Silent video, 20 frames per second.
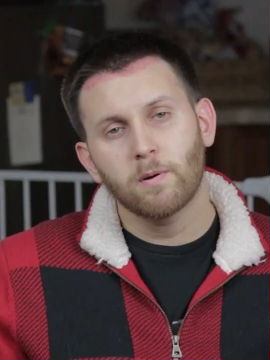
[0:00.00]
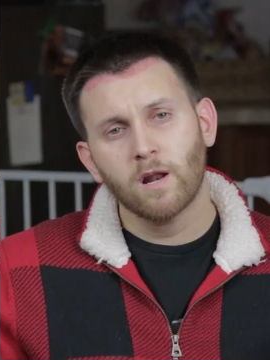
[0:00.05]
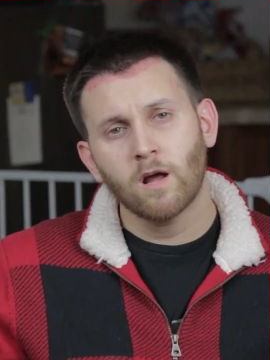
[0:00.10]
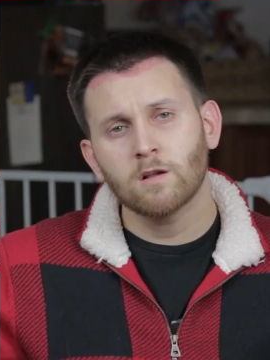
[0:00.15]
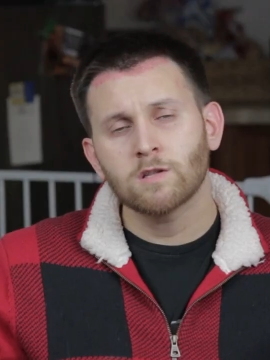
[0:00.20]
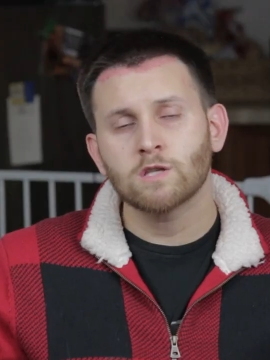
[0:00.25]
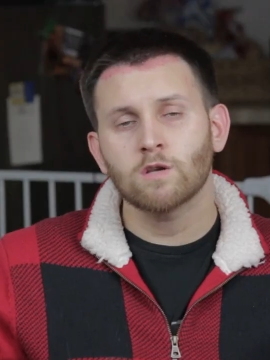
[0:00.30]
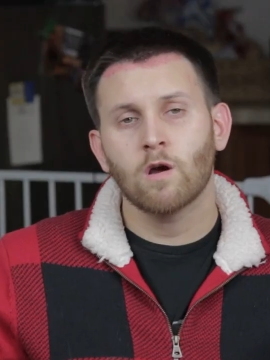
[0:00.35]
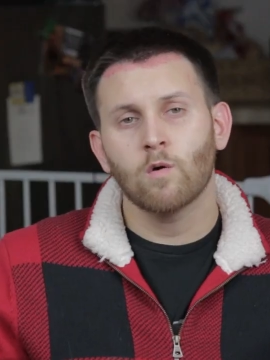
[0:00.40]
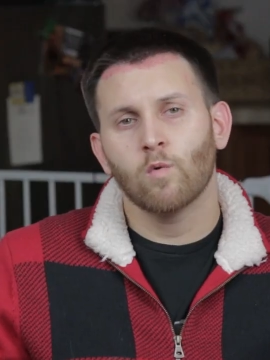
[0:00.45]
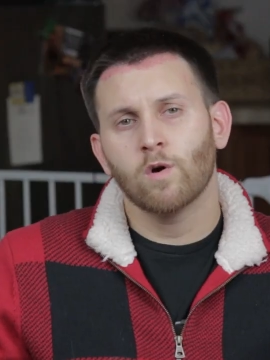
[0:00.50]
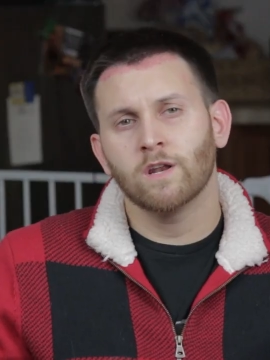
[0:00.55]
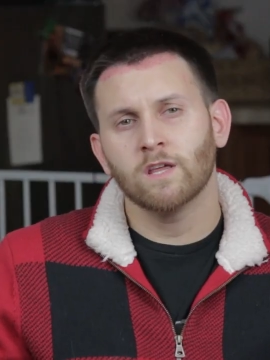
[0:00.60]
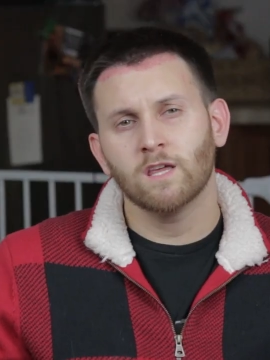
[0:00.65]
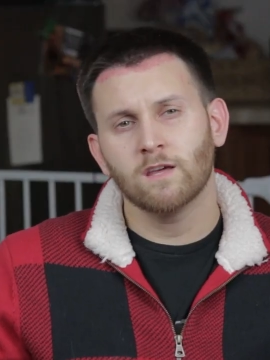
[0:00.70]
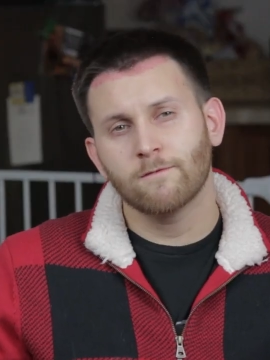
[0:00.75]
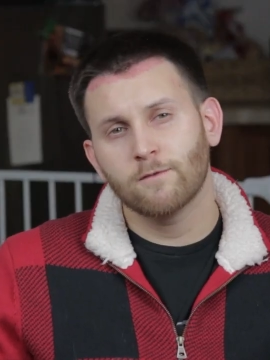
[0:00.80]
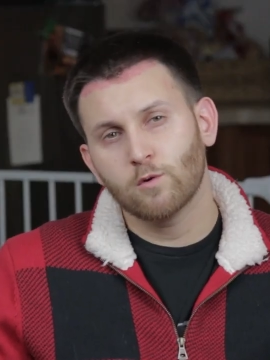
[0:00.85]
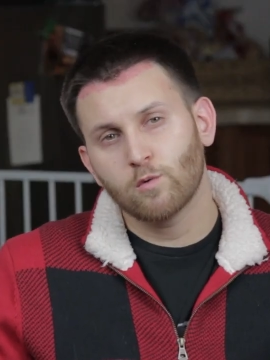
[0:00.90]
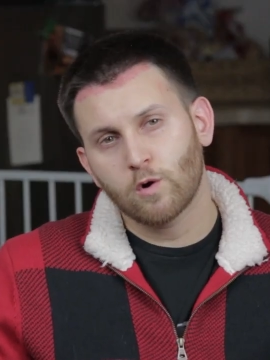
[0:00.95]
But also I want to
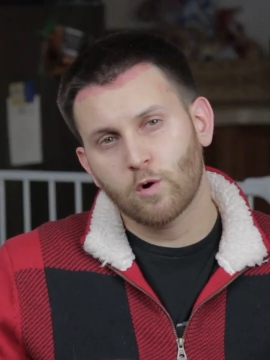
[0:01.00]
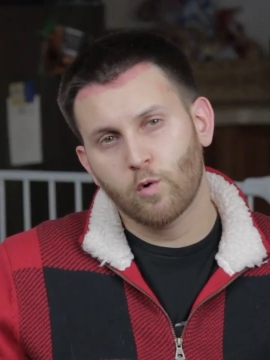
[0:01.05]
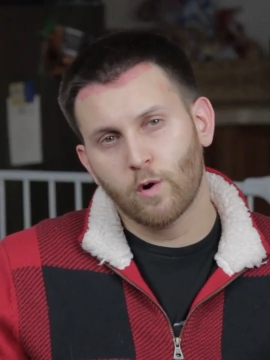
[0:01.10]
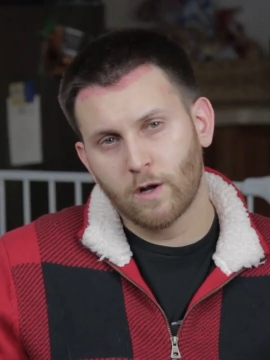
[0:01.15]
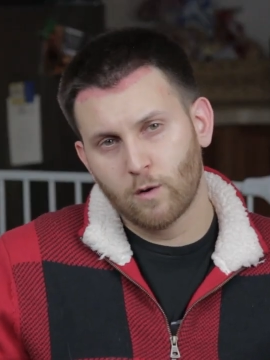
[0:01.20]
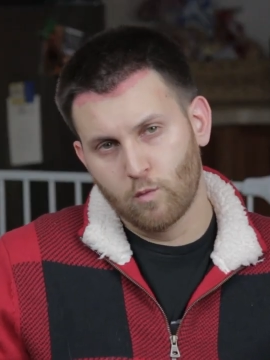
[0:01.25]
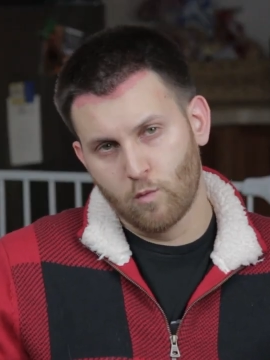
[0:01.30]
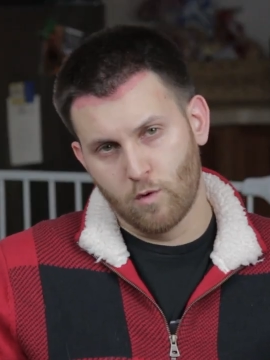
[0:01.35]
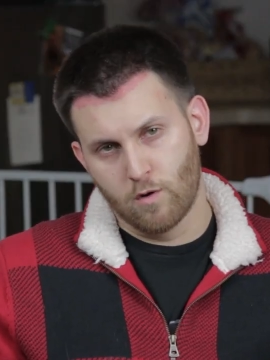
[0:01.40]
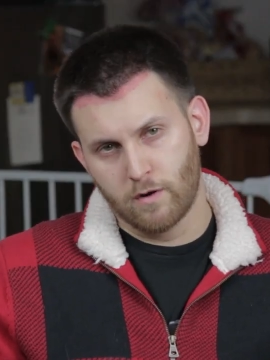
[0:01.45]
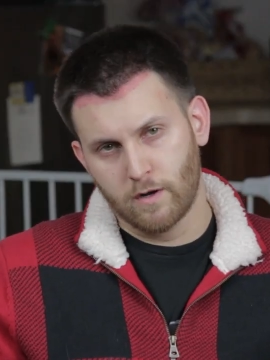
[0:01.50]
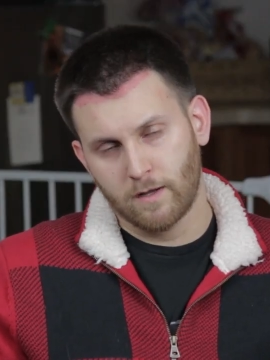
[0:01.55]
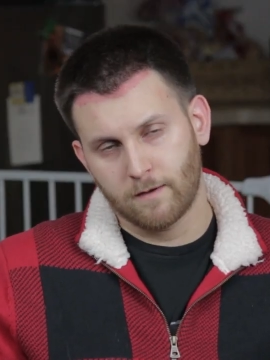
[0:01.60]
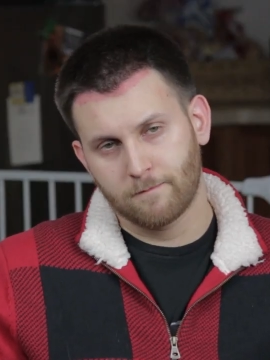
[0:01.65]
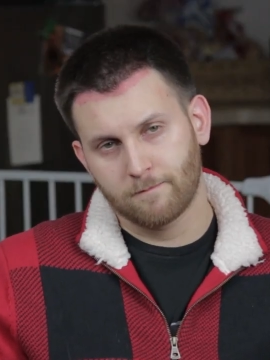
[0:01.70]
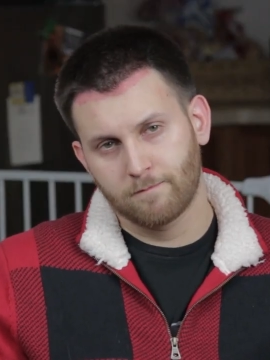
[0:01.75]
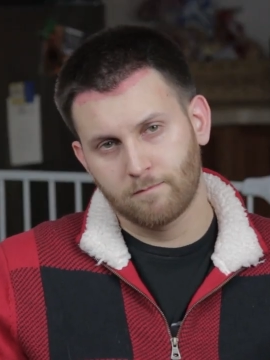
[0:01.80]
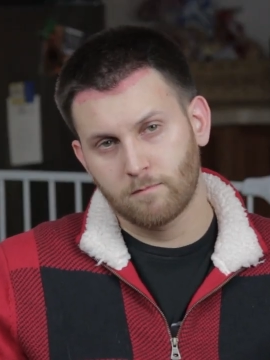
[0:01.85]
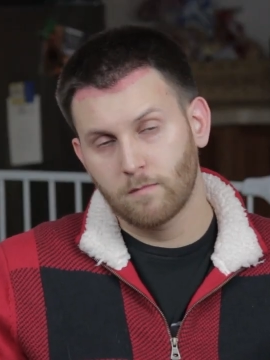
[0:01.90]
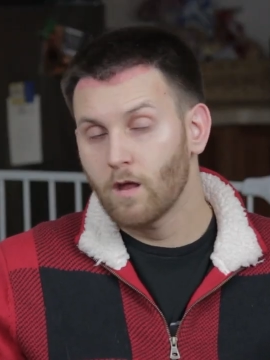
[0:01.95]
give you a quick warning.
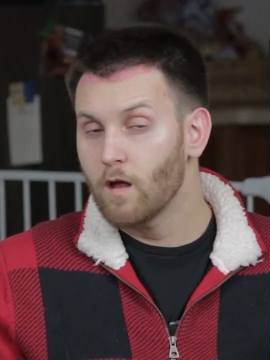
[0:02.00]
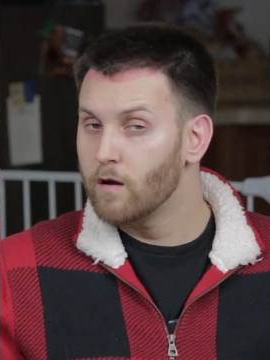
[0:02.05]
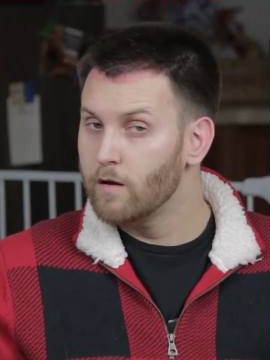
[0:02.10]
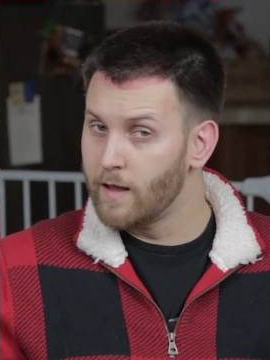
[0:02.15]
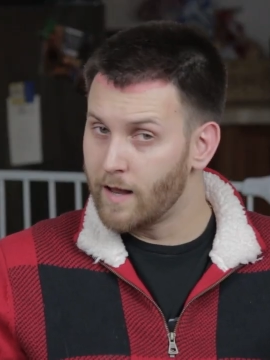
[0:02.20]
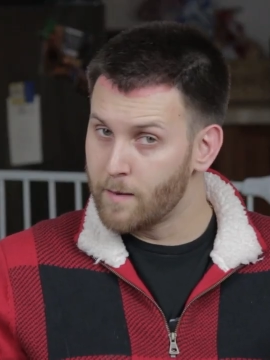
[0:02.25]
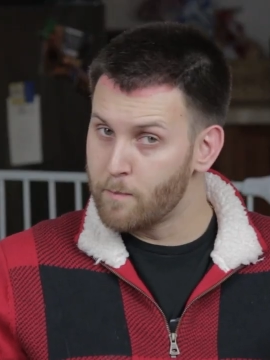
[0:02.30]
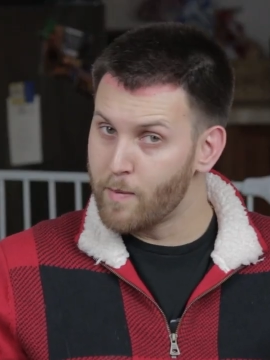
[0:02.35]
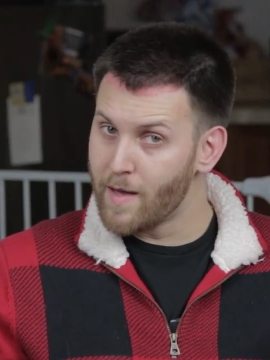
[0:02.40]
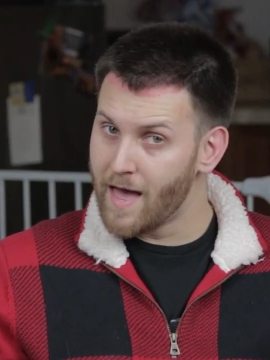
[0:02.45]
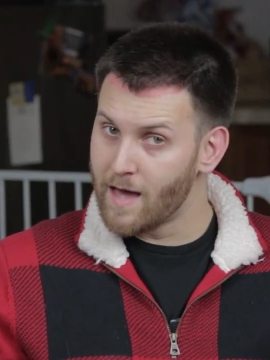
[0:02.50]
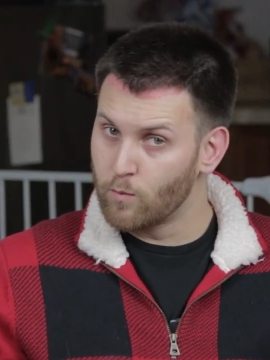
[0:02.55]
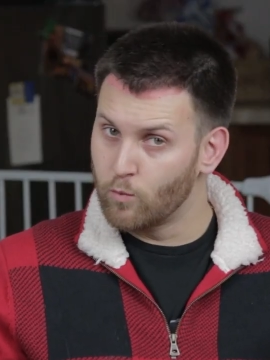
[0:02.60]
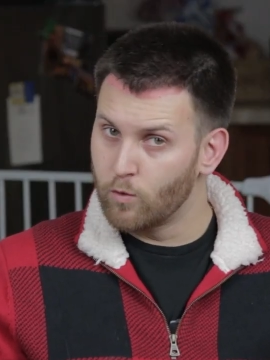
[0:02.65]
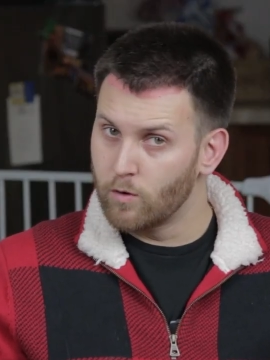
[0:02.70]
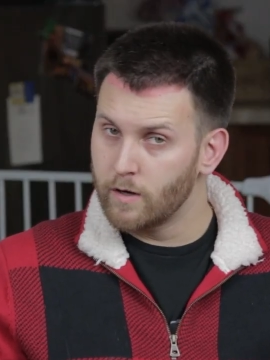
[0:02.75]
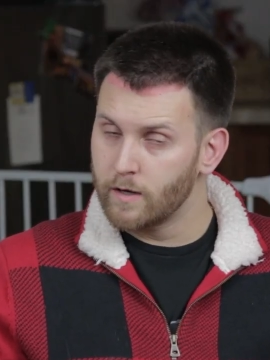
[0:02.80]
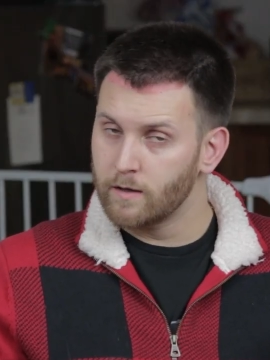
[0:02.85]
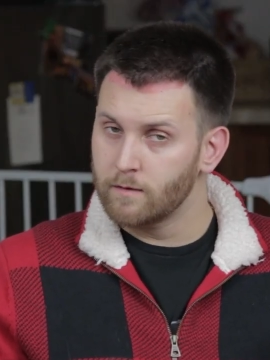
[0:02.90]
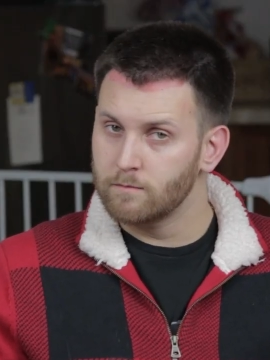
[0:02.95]
Not a bad
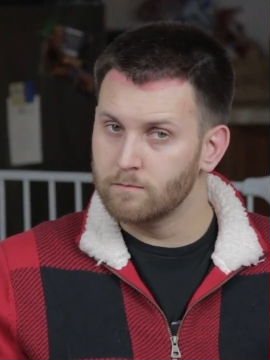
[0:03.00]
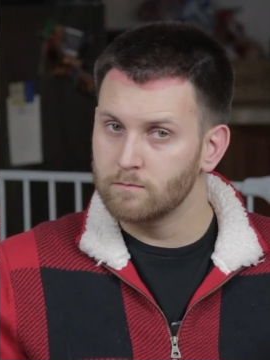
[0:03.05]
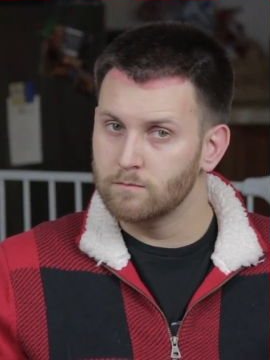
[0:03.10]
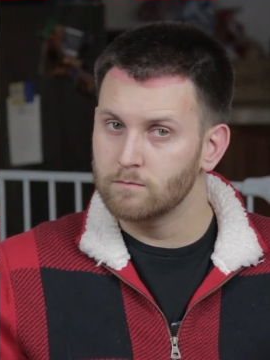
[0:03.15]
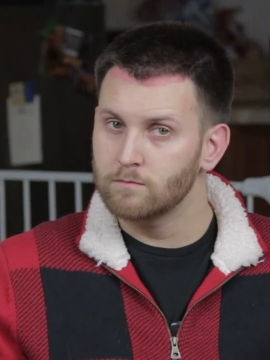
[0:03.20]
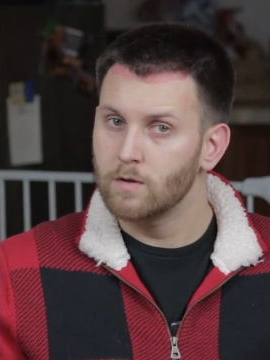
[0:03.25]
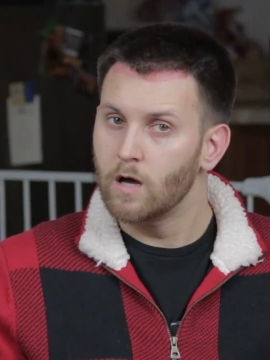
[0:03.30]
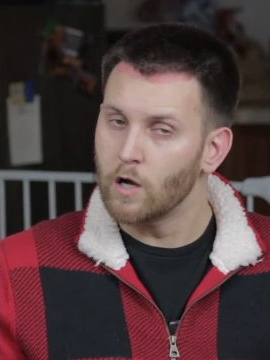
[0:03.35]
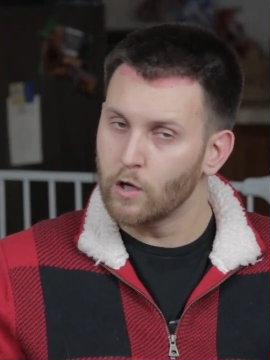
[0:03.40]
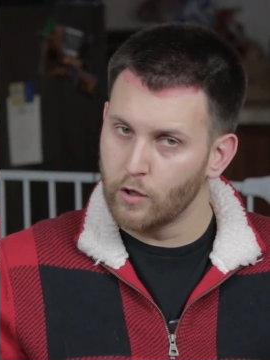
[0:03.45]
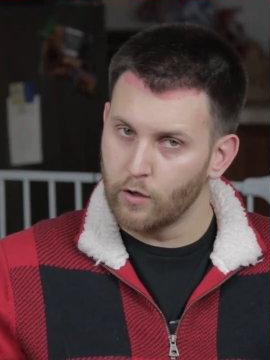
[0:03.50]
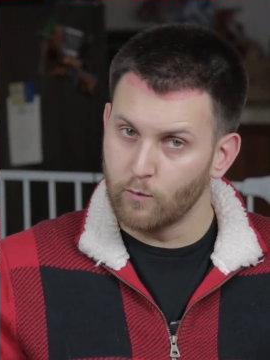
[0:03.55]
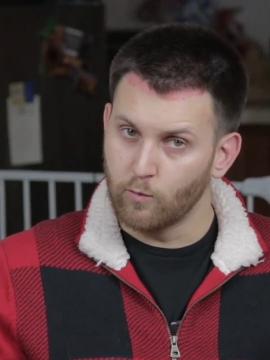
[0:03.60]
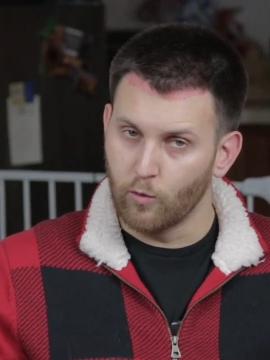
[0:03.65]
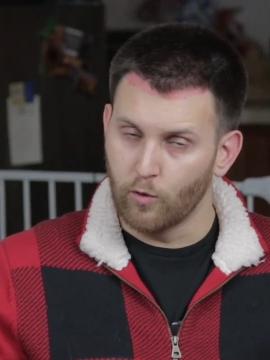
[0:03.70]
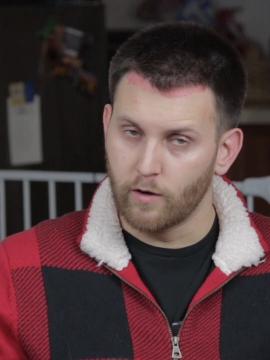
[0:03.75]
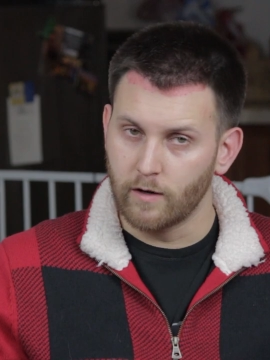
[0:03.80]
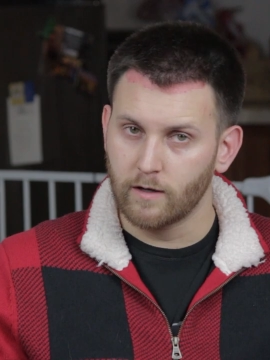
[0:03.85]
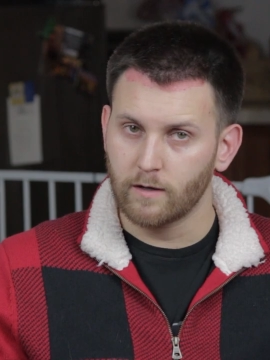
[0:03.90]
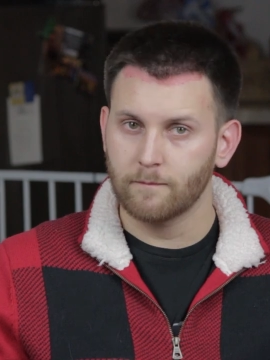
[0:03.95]
warning, a good
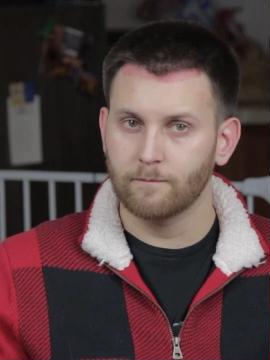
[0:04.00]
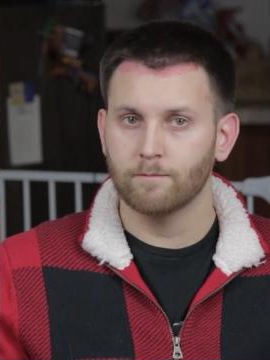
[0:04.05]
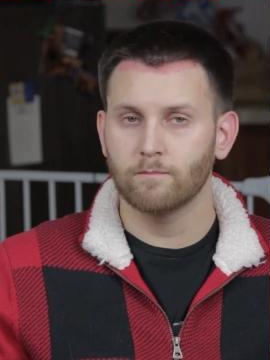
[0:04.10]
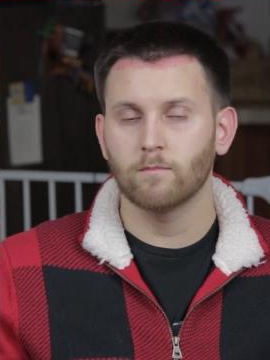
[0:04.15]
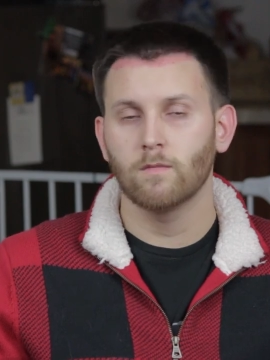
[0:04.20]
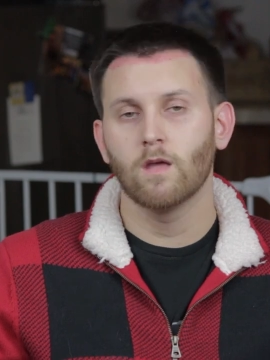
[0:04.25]
warning.